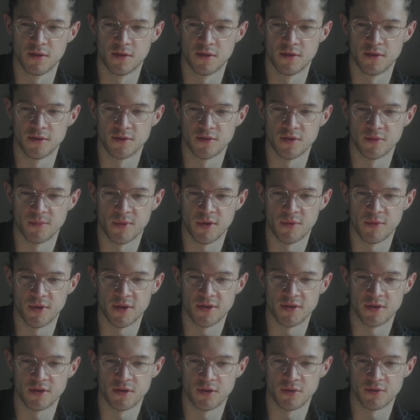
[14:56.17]
So my
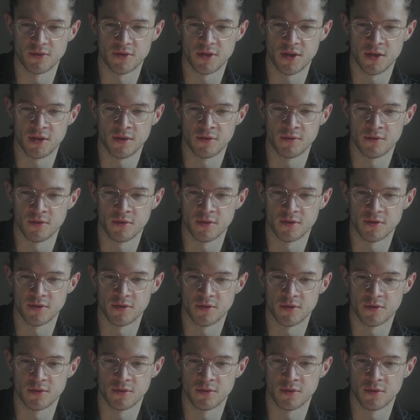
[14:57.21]
rating goes down, and
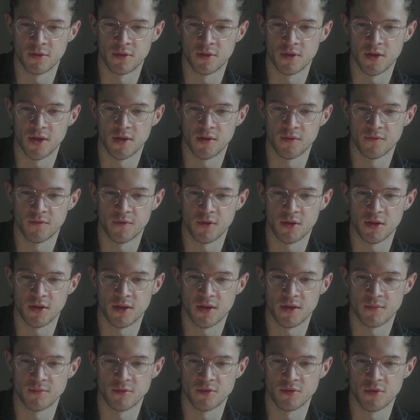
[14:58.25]
so I don't feel like
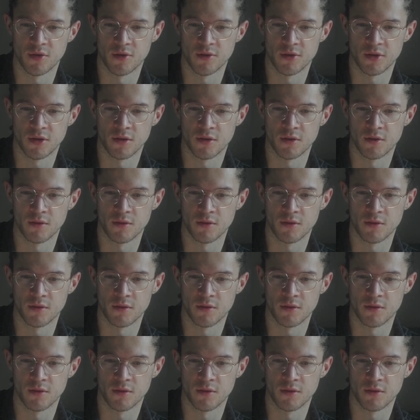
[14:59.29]
I'm growing.